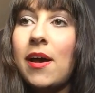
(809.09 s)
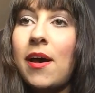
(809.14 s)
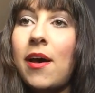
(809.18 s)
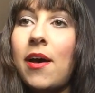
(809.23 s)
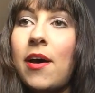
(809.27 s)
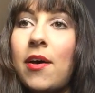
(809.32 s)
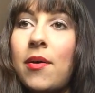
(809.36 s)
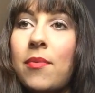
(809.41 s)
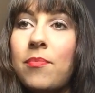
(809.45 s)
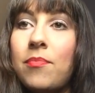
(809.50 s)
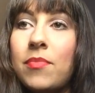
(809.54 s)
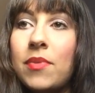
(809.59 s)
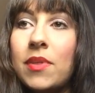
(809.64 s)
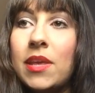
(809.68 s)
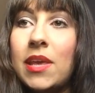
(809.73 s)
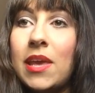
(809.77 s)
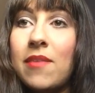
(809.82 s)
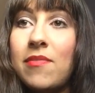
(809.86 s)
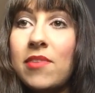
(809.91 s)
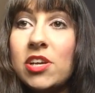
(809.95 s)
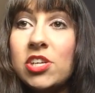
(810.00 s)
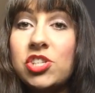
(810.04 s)
Um,
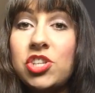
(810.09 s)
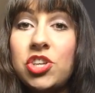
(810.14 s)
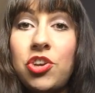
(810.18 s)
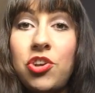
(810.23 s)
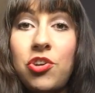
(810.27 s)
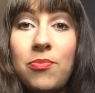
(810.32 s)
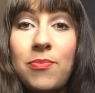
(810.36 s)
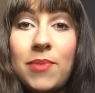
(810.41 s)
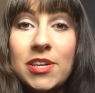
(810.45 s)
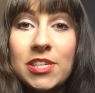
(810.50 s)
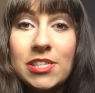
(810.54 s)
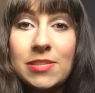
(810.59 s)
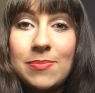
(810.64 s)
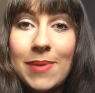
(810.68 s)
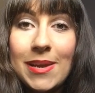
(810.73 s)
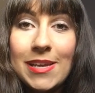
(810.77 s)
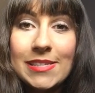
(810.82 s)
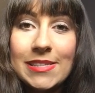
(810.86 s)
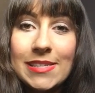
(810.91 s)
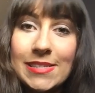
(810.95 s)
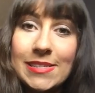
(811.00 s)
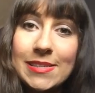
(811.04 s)
giving too much
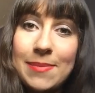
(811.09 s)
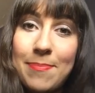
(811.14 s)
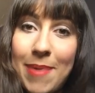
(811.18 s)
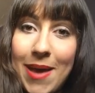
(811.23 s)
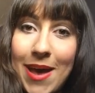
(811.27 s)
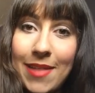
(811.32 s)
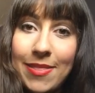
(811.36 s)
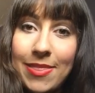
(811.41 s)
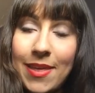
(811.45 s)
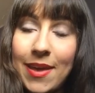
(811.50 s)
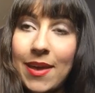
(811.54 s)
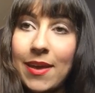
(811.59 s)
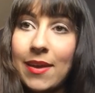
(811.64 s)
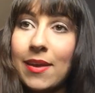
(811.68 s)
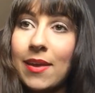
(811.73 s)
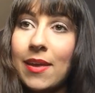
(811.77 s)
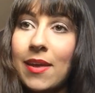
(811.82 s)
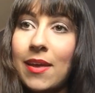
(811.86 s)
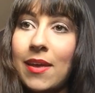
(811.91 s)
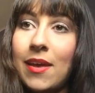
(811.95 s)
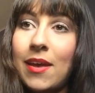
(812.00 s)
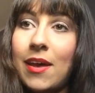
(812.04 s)
space is a bad thing.
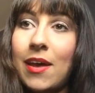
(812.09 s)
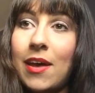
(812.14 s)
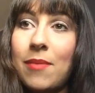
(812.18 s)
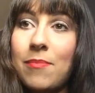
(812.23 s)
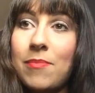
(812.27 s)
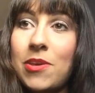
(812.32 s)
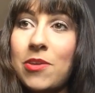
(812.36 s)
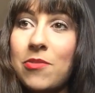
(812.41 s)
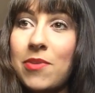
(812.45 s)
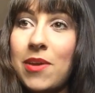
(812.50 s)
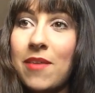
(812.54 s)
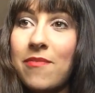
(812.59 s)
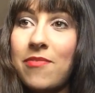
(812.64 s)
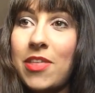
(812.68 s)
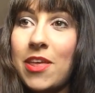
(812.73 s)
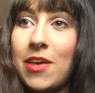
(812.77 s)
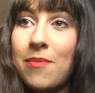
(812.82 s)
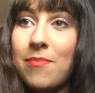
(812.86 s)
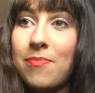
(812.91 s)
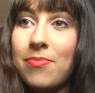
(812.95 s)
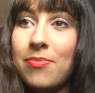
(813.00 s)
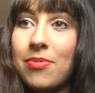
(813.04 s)
Um, you give
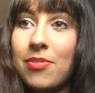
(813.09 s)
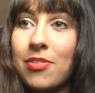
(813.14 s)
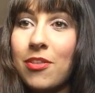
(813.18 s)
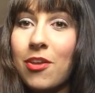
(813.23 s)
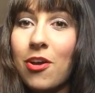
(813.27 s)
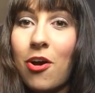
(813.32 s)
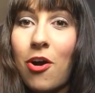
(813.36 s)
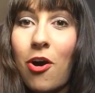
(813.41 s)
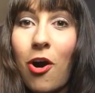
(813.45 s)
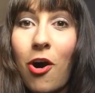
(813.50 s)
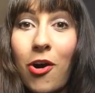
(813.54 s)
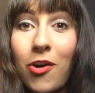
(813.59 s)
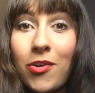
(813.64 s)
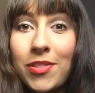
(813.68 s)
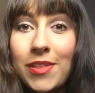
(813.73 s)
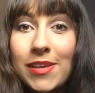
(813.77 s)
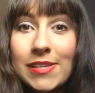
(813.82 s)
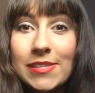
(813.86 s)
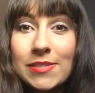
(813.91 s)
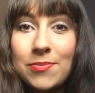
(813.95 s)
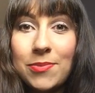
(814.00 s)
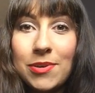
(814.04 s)
them all
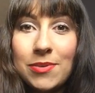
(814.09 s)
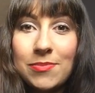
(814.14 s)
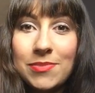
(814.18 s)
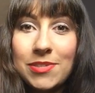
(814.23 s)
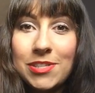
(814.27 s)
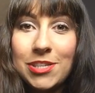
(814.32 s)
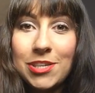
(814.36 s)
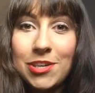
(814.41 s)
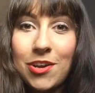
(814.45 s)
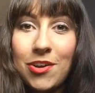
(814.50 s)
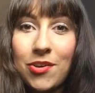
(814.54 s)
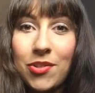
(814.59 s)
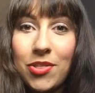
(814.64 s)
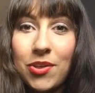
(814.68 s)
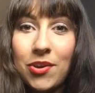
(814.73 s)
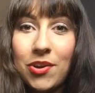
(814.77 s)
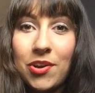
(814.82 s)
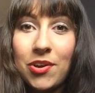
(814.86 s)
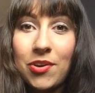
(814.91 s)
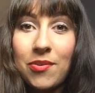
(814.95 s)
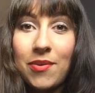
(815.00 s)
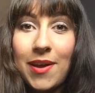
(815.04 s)
these rooms to go
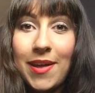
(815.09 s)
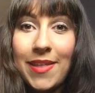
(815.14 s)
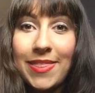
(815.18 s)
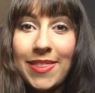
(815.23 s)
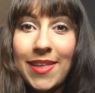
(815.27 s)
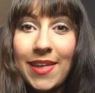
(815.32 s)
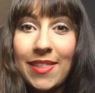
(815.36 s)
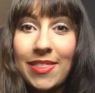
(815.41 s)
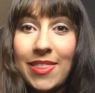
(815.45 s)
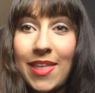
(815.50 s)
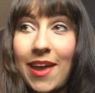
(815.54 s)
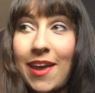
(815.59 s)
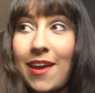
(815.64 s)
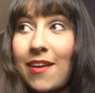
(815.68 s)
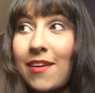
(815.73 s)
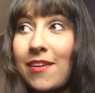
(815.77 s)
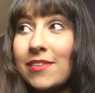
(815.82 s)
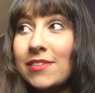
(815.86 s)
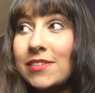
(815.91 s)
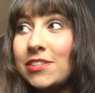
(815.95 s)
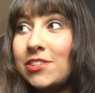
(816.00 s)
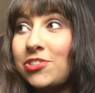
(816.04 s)
through and then they
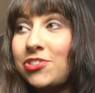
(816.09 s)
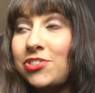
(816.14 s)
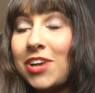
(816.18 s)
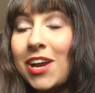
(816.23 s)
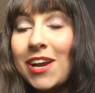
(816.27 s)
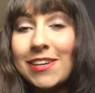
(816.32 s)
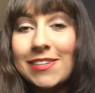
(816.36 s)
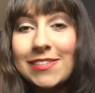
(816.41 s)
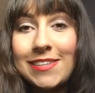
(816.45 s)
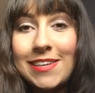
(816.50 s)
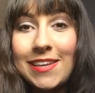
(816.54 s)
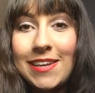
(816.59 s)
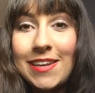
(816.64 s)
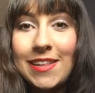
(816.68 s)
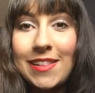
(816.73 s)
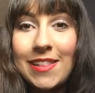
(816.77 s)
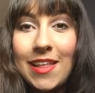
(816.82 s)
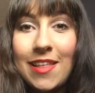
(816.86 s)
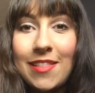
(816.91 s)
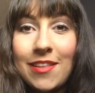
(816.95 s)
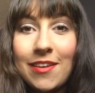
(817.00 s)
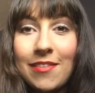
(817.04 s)
are distracted
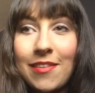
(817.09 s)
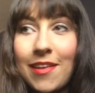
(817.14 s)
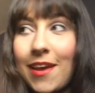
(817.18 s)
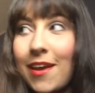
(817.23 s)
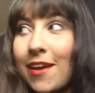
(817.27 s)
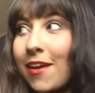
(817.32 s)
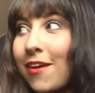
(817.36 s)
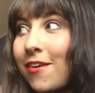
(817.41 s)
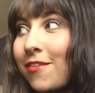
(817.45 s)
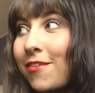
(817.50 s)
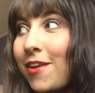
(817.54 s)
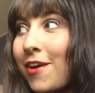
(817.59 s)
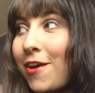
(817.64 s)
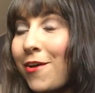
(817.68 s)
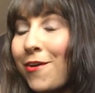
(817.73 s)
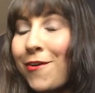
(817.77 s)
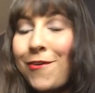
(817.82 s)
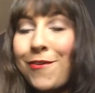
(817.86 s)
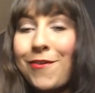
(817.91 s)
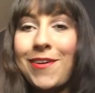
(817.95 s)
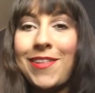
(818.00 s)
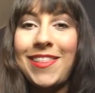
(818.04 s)
and then they're like, oh
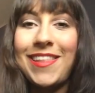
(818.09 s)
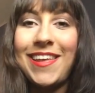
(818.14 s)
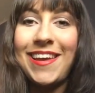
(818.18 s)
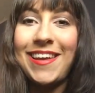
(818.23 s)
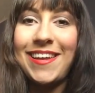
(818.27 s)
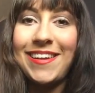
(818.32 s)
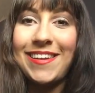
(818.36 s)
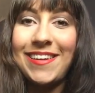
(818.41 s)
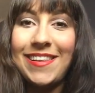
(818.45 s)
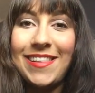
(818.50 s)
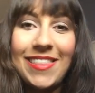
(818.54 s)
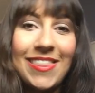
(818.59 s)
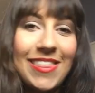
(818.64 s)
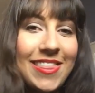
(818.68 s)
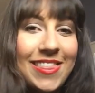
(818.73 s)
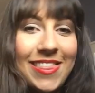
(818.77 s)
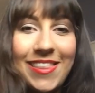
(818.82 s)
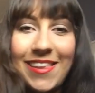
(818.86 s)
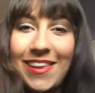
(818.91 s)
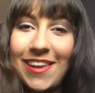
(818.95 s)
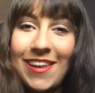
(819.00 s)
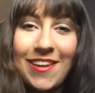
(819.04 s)
no, and then
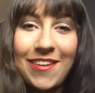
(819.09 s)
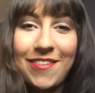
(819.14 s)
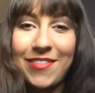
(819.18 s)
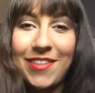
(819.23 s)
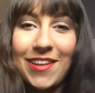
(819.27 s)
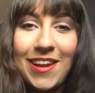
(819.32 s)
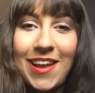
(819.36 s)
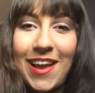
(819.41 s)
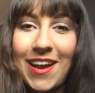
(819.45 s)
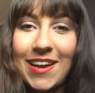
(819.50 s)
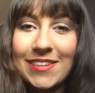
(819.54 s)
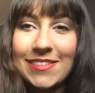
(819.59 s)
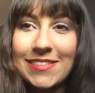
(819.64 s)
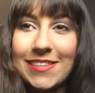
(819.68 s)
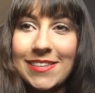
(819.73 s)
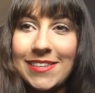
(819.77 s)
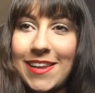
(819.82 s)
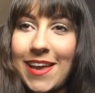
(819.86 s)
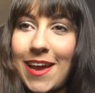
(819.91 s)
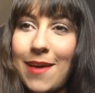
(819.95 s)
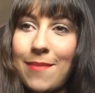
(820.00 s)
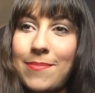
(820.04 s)
you know, then
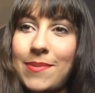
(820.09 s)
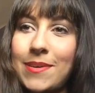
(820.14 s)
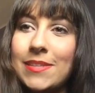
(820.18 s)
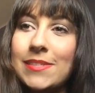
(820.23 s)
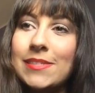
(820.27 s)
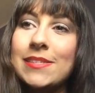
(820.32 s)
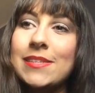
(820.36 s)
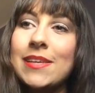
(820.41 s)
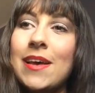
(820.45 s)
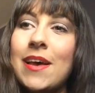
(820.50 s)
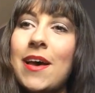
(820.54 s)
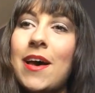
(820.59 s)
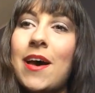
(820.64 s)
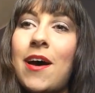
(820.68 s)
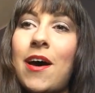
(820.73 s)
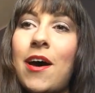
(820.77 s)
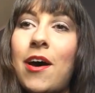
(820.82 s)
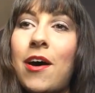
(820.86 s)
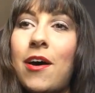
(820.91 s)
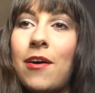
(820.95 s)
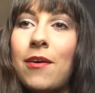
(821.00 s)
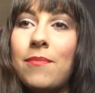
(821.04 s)
accident happens.
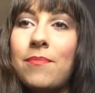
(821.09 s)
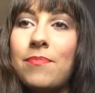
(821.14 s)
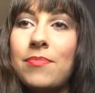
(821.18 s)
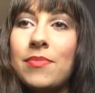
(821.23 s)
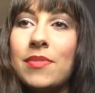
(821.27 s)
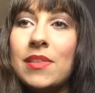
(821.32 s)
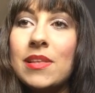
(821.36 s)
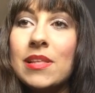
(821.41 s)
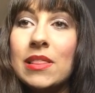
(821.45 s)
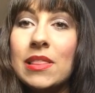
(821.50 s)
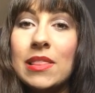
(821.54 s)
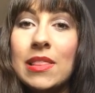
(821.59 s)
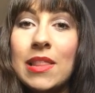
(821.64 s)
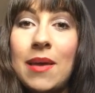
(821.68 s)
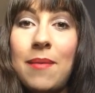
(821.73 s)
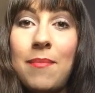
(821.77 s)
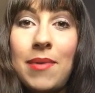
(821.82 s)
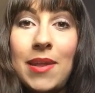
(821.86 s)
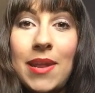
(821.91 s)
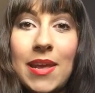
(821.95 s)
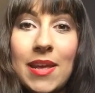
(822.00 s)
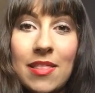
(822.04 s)
Um,
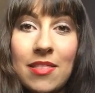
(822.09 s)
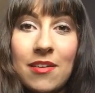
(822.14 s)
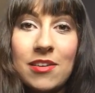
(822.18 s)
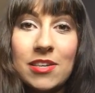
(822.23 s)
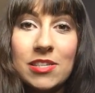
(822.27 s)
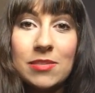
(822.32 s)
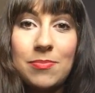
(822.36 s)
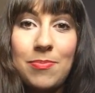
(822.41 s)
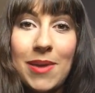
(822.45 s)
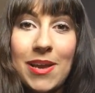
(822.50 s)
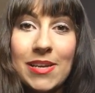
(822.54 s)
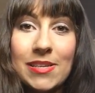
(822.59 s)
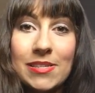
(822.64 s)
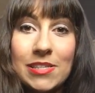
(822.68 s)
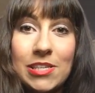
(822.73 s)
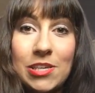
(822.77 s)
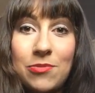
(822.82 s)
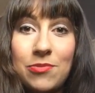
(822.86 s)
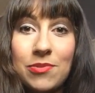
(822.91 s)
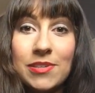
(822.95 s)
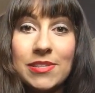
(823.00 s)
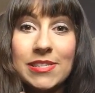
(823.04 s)
limiting their space,
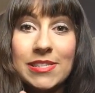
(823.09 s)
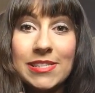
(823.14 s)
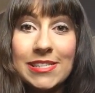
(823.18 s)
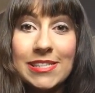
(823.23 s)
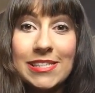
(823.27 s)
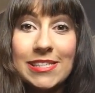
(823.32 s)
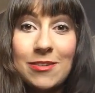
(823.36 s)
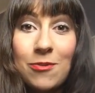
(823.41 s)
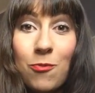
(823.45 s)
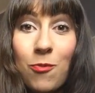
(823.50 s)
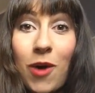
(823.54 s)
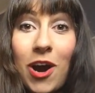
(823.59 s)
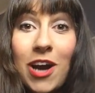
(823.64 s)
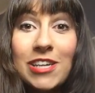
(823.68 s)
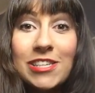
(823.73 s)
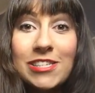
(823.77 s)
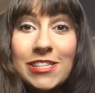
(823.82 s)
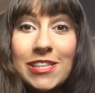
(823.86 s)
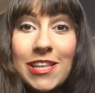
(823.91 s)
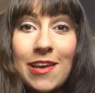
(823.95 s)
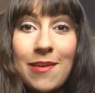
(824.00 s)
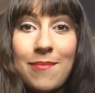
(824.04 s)
you will
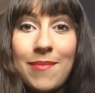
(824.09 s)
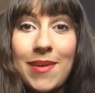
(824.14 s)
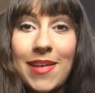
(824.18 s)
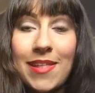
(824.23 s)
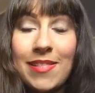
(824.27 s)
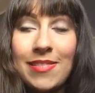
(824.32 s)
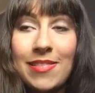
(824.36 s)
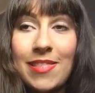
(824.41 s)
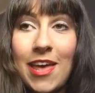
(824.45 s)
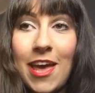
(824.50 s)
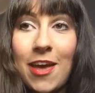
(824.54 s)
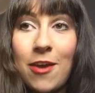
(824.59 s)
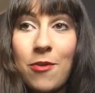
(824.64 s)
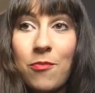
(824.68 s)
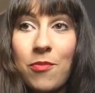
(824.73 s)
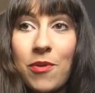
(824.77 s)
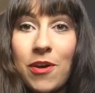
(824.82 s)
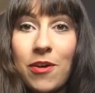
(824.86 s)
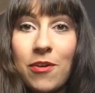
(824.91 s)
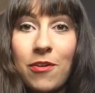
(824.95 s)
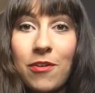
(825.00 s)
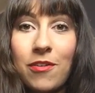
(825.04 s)
watch them and they
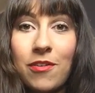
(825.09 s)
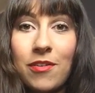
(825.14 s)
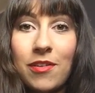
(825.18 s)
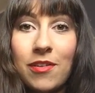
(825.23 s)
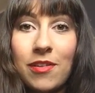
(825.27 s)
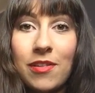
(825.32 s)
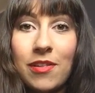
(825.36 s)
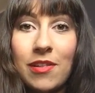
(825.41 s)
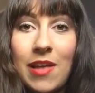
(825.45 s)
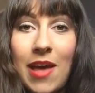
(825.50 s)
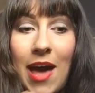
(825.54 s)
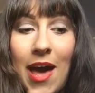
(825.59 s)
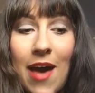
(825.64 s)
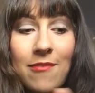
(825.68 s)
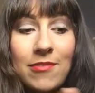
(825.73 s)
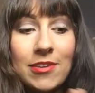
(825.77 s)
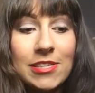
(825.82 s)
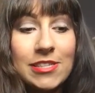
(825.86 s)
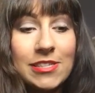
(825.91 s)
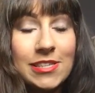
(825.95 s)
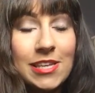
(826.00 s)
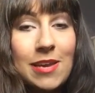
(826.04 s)
will have
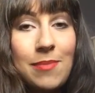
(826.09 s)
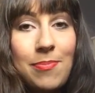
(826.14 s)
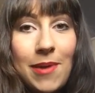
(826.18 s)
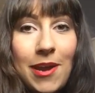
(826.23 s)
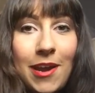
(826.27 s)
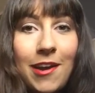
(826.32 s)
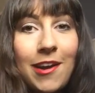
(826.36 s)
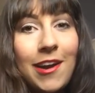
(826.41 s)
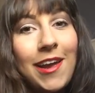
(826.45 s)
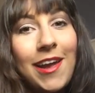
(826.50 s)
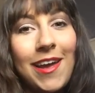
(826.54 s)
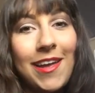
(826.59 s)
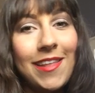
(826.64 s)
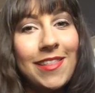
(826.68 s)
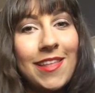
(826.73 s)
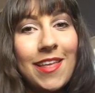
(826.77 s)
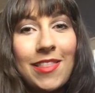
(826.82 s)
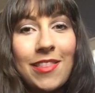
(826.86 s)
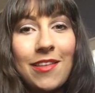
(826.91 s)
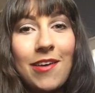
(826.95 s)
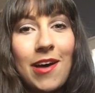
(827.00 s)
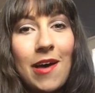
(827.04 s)
a sleep area and
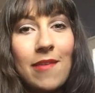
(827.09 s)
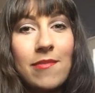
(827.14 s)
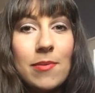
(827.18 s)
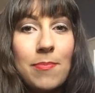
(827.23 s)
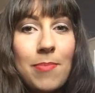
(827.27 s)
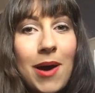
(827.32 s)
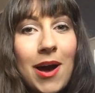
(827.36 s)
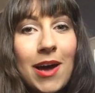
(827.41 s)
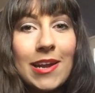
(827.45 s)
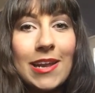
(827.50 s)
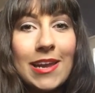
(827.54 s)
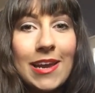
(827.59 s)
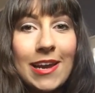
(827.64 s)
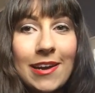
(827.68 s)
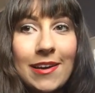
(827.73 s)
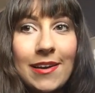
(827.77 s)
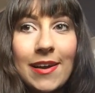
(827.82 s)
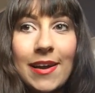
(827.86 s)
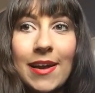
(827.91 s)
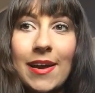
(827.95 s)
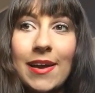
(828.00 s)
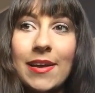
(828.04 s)
then they'll have a potty
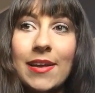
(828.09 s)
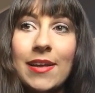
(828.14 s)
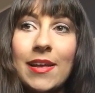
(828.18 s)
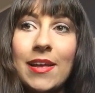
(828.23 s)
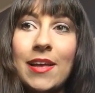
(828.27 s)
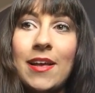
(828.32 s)
area.